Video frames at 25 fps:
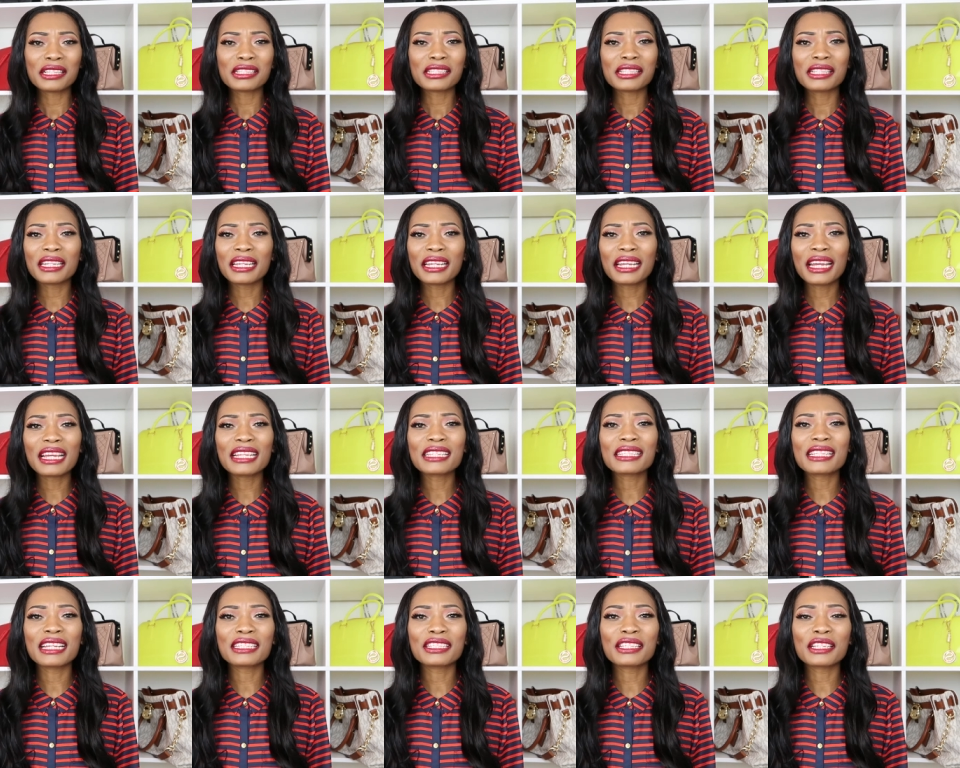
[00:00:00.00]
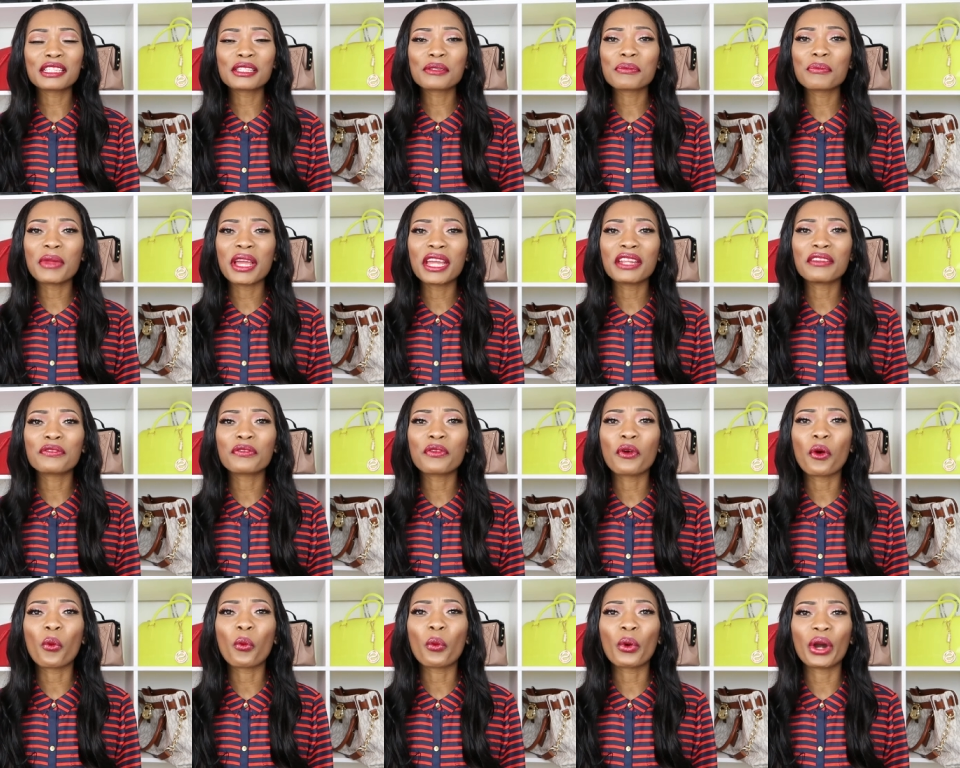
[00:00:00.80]
sneakers are just meant
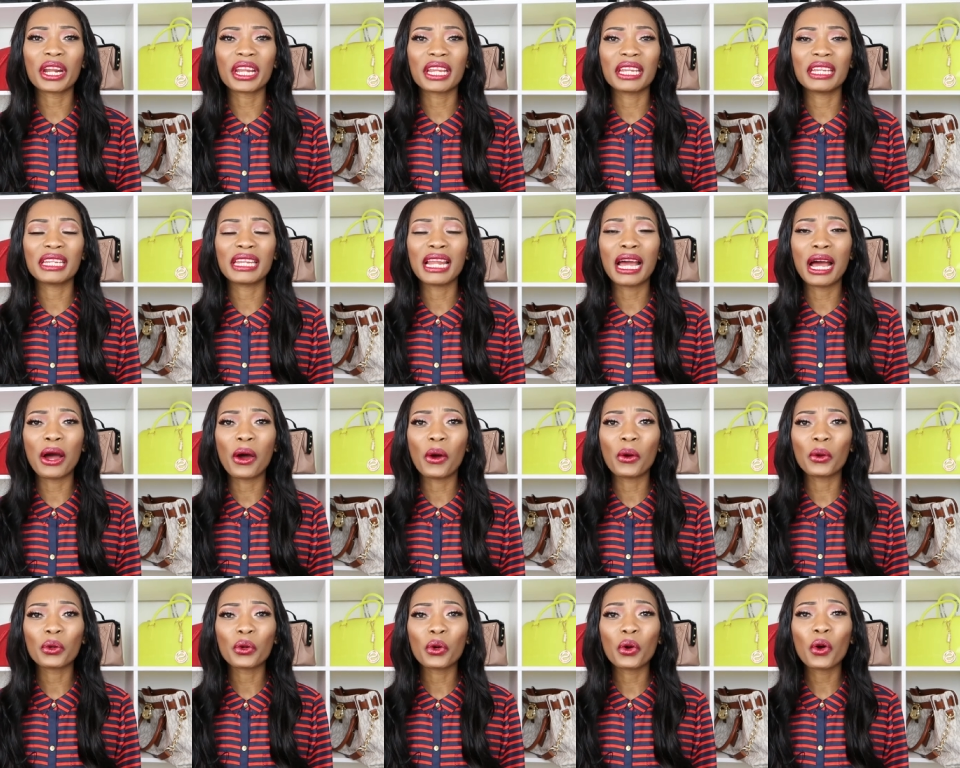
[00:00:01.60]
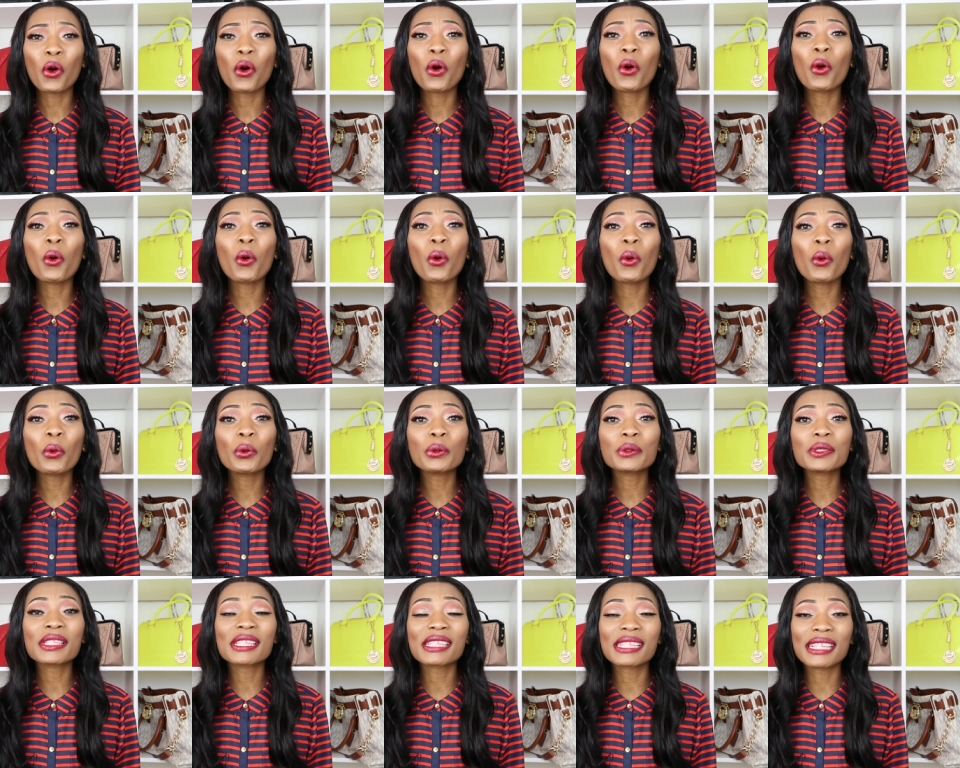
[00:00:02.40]
for working out
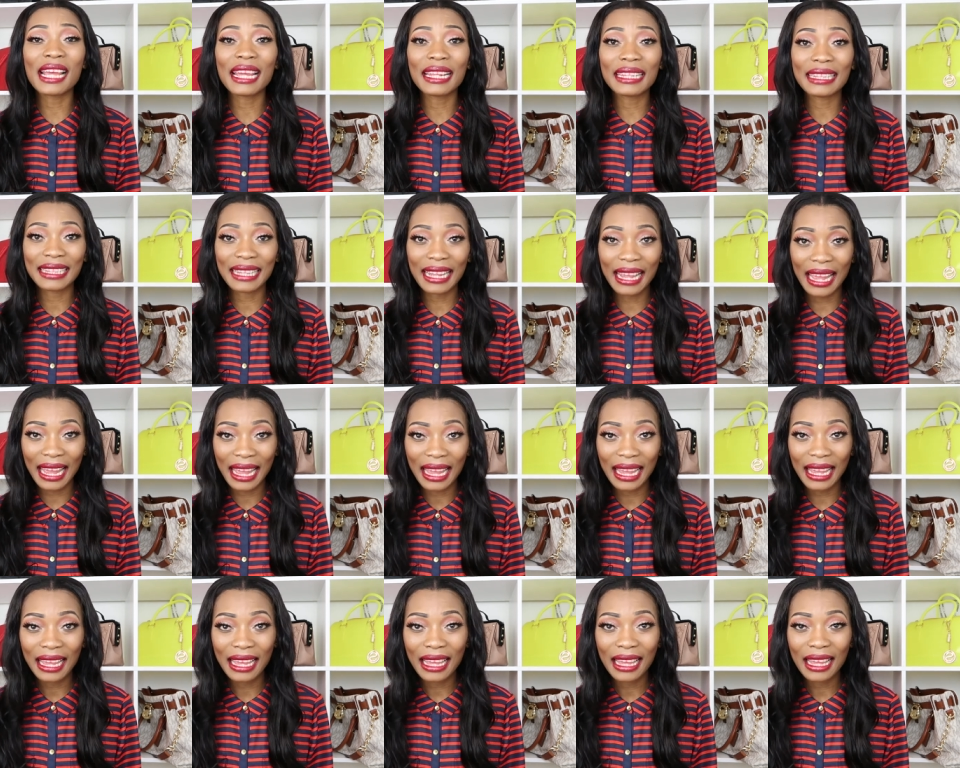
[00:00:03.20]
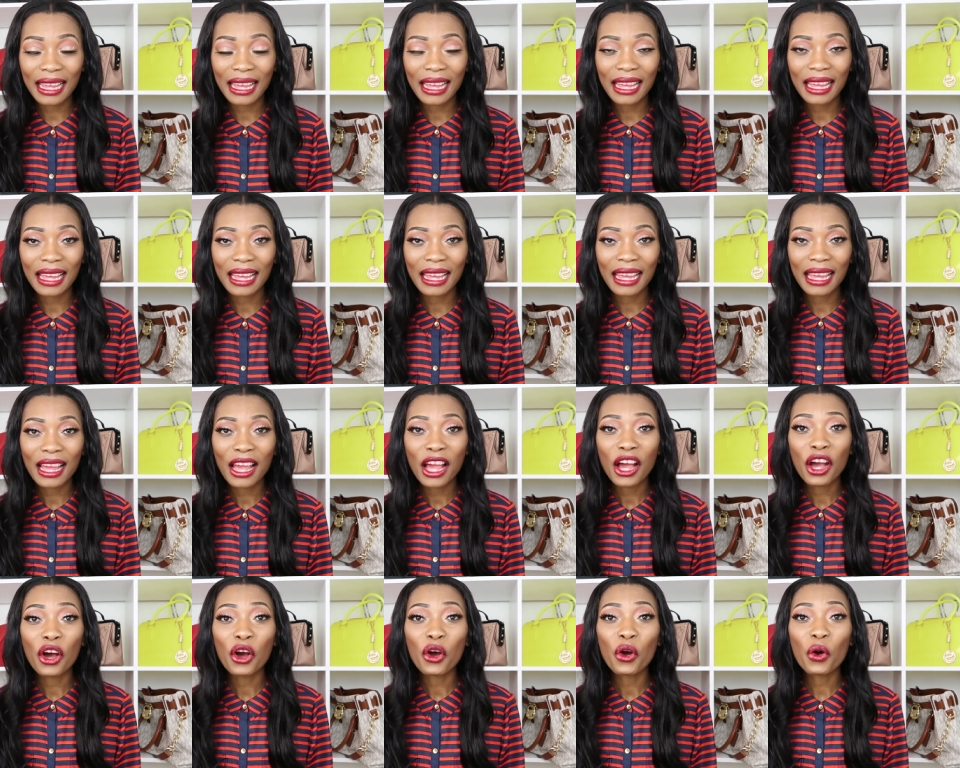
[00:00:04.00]
who said that
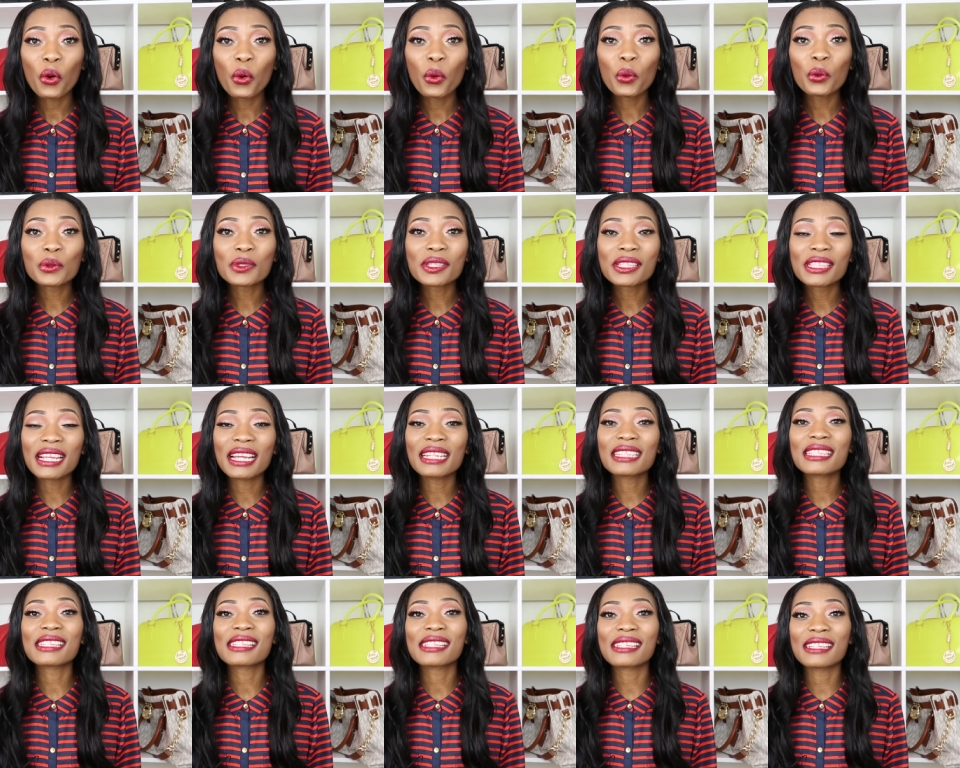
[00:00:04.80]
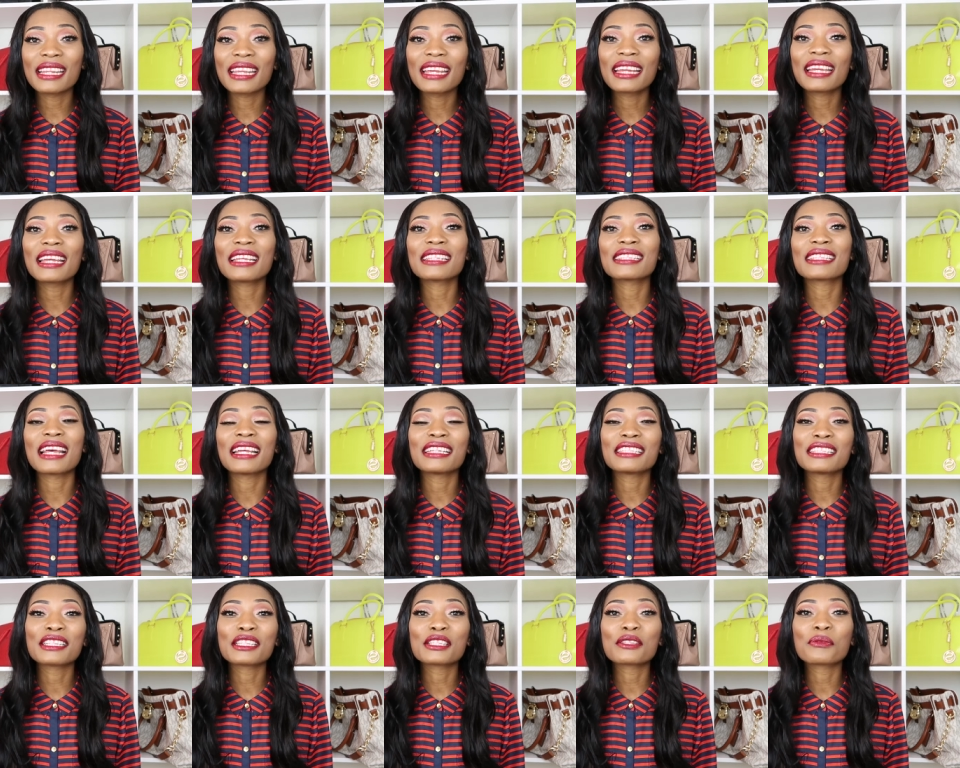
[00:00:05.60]
who said sneakers
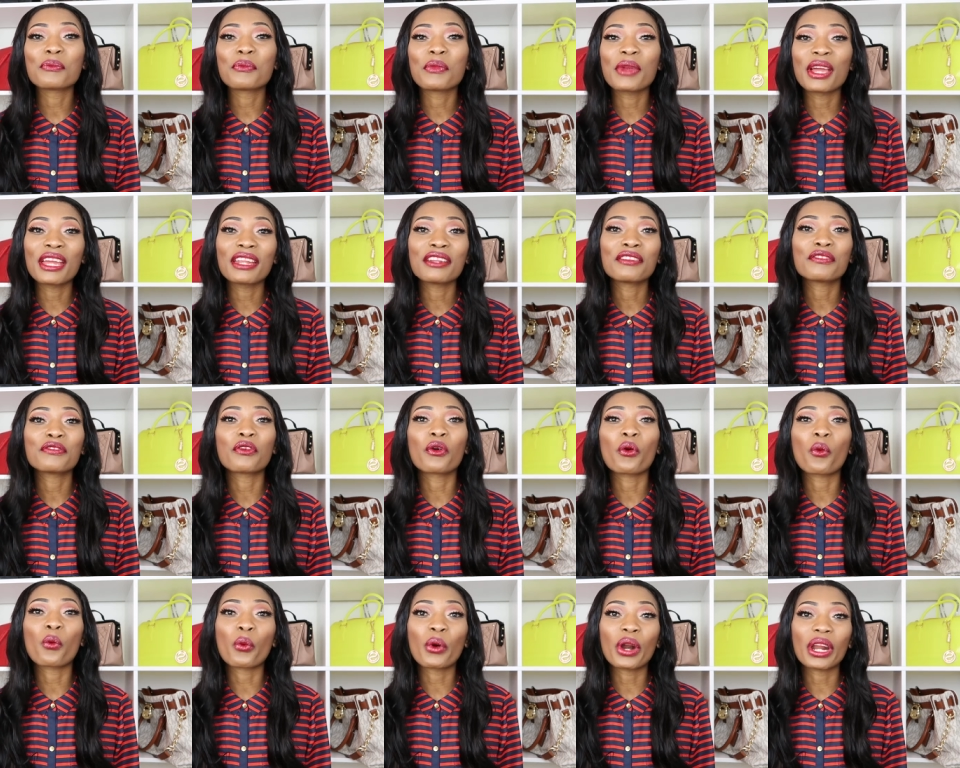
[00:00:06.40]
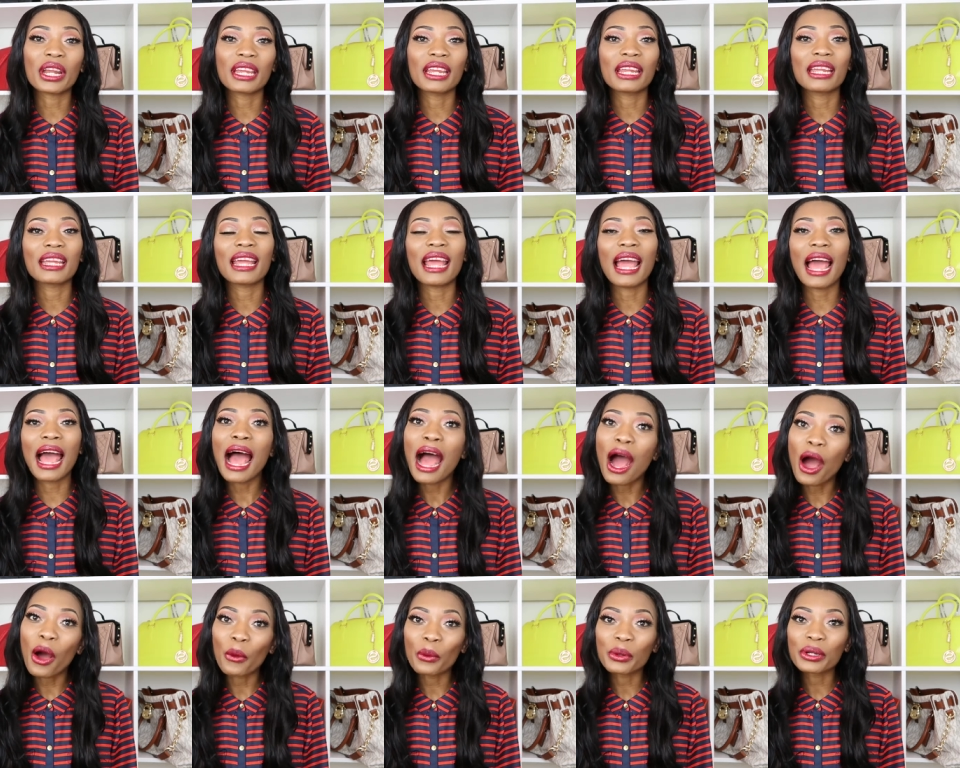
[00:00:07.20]
are just meant for working
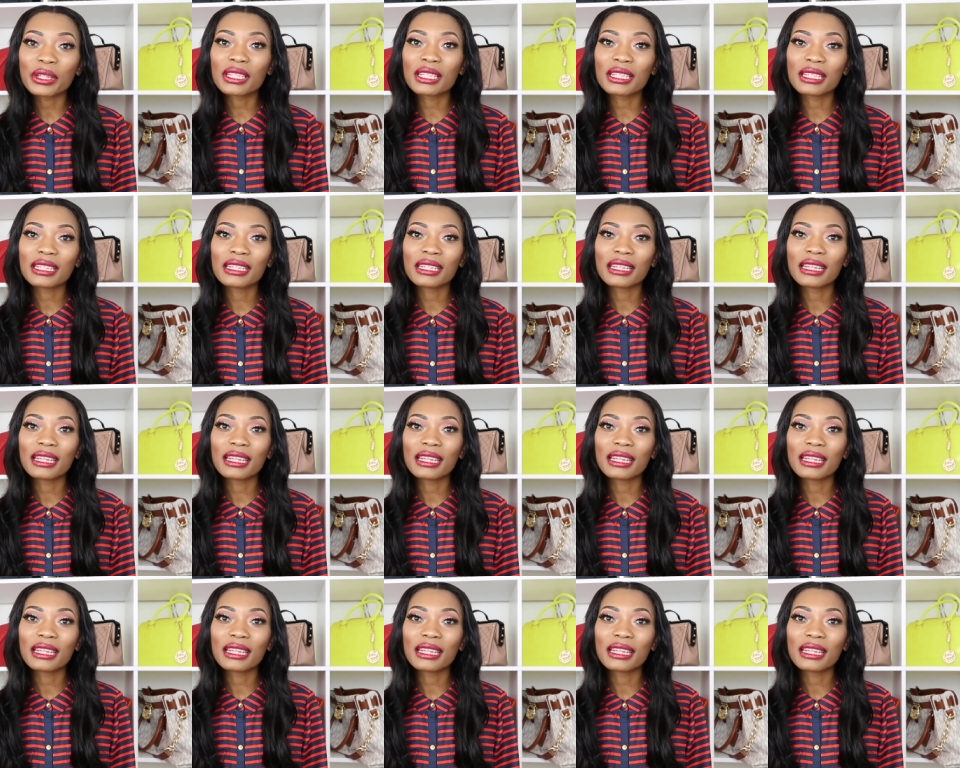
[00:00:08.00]
out